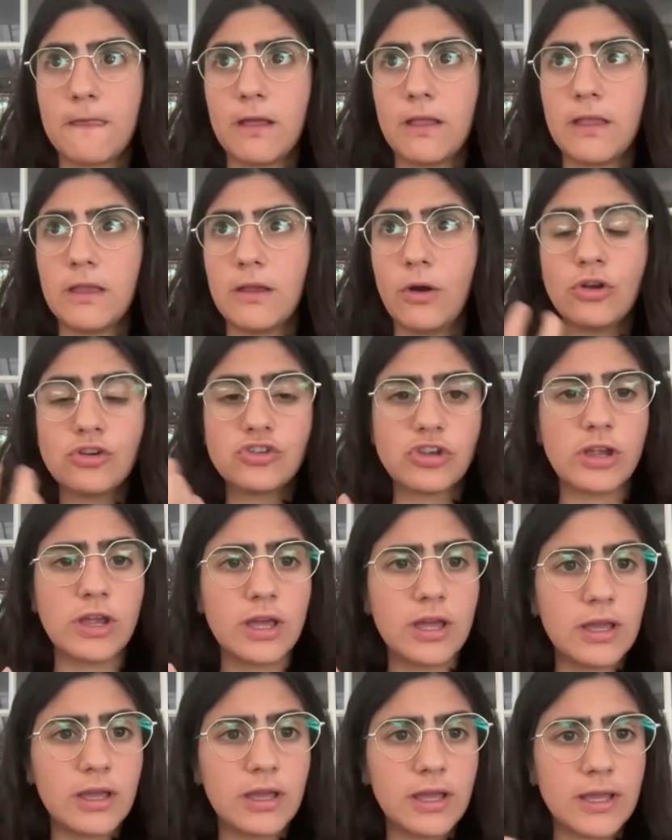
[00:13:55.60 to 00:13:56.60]

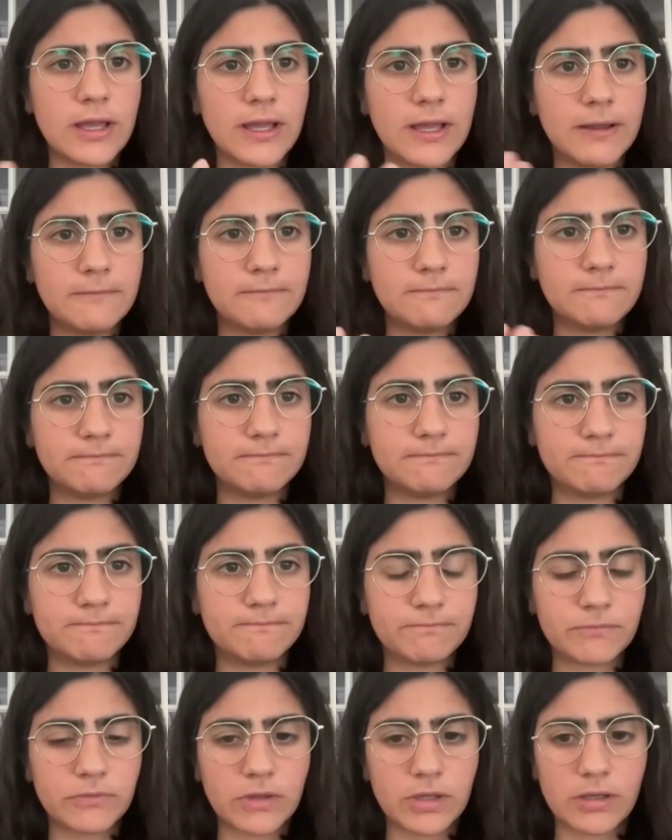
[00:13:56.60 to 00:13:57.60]
OSHA
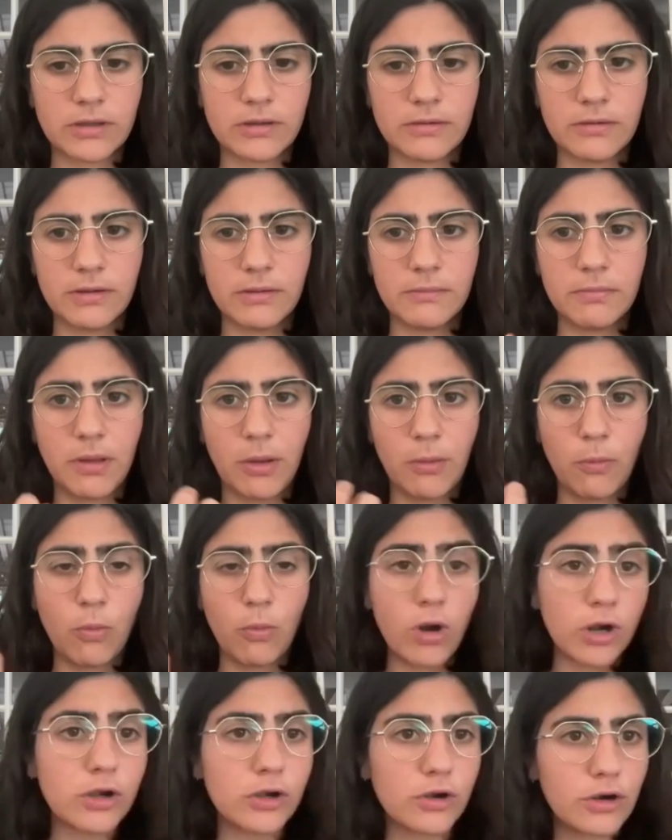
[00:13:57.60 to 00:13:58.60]

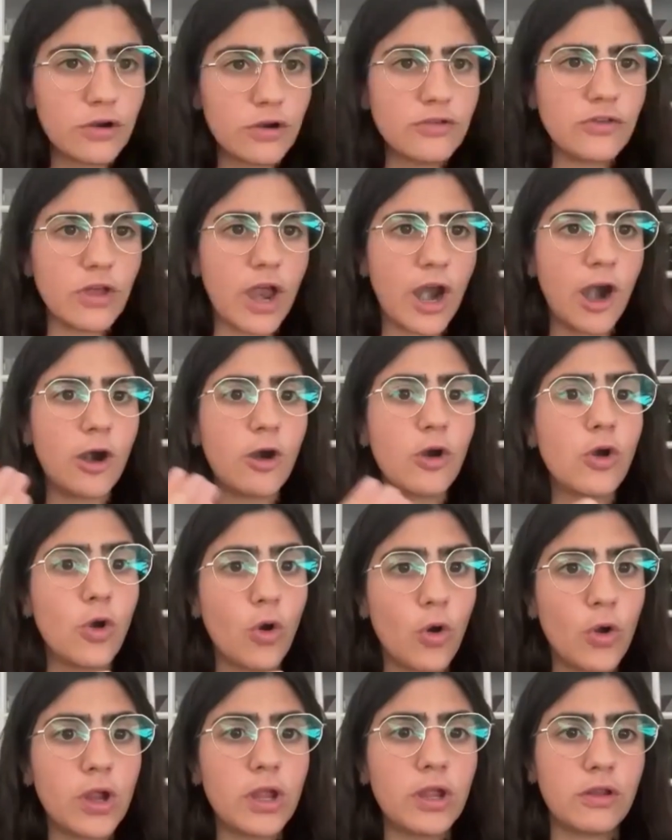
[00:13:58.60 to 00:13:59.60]
workers are
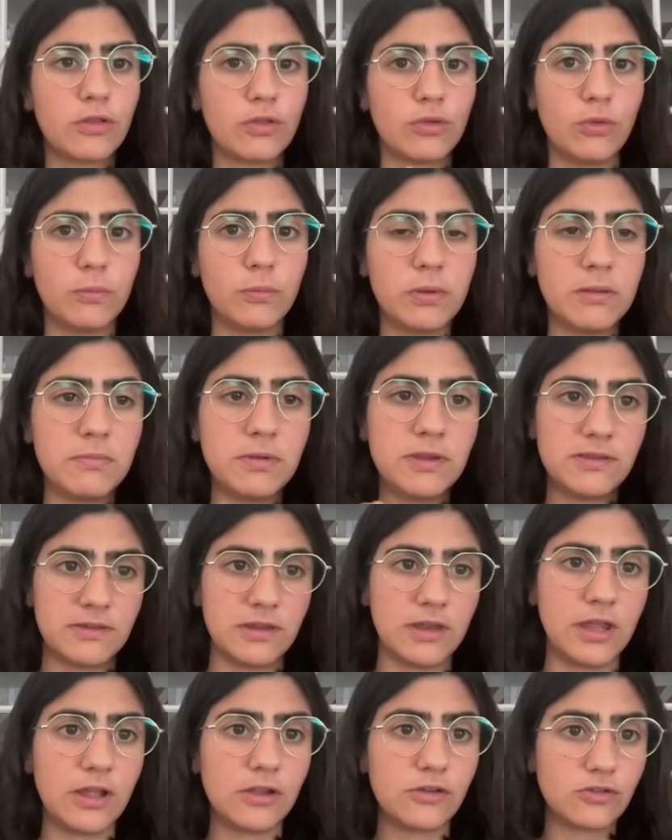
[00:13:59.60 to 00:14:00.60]
going to be
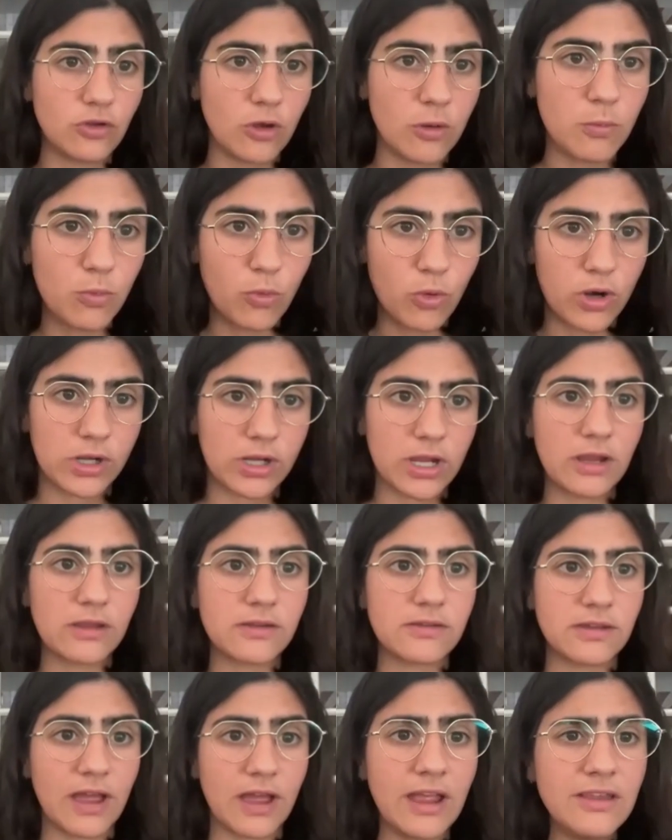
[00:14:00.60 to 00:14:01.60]
visiting some
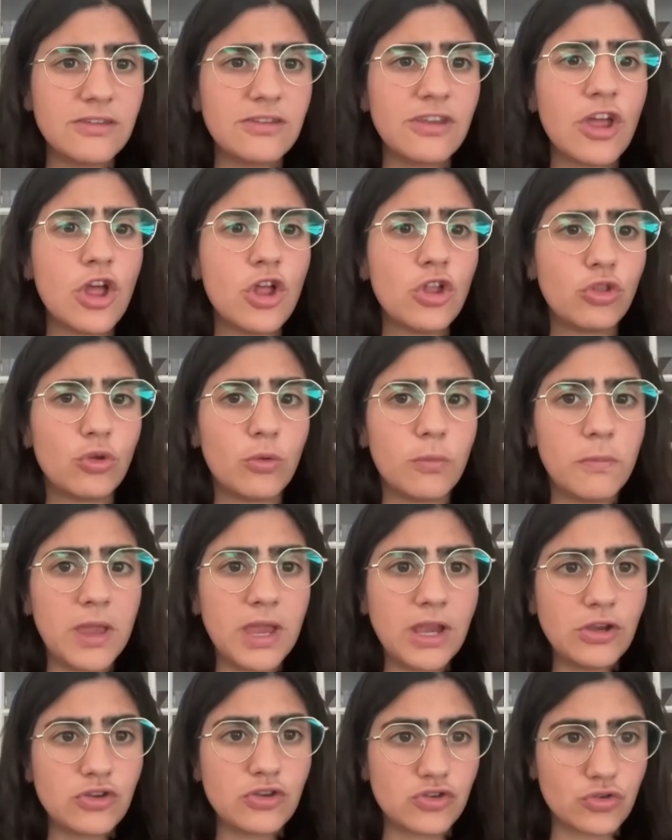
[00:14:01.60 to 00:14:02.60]
working sites to
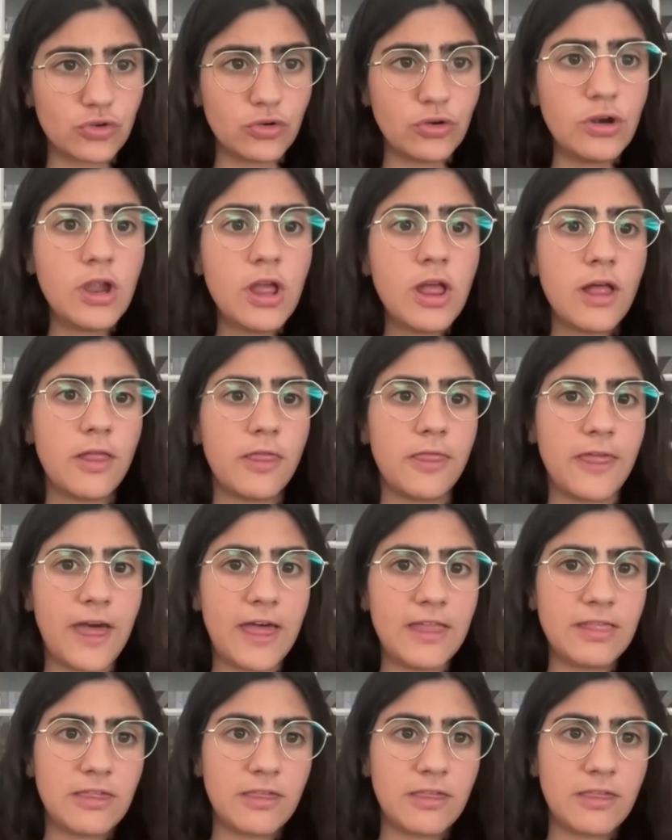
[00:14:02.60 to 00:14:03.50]
make sure that